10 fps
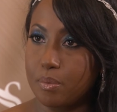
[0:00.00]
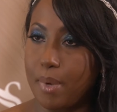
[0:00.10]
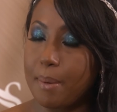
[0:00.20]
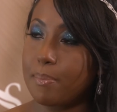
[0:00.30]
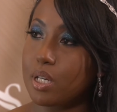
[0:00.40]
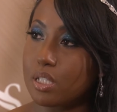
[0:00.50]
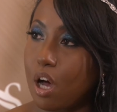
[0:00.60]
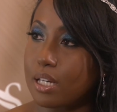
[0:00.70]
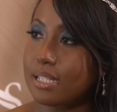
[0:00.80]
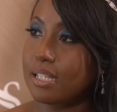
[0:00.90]
members,
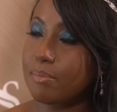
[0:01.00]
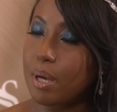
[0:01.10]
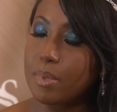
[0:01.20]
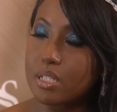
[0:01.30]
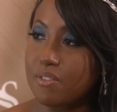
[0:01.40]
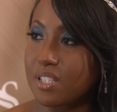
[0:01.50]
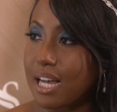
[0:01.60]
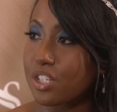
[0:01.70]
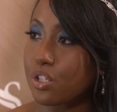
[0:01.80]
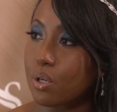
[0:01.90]
all the team members of
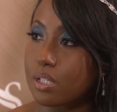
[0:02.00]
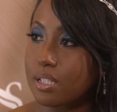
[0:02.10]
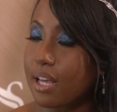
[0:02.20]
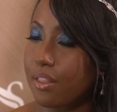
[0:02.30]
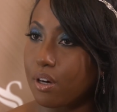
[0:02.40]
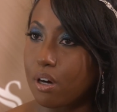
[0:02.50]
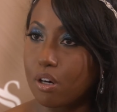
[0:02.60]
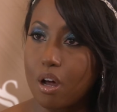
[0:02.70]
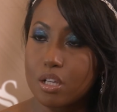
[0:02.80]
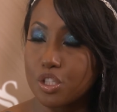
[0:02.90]
Sagicor together
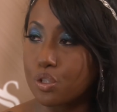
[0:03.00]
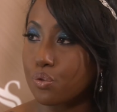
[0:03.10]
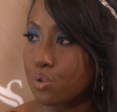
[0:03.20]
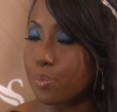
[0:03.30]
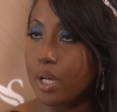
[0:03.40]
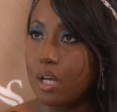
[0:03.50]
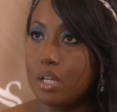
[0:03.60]
across the group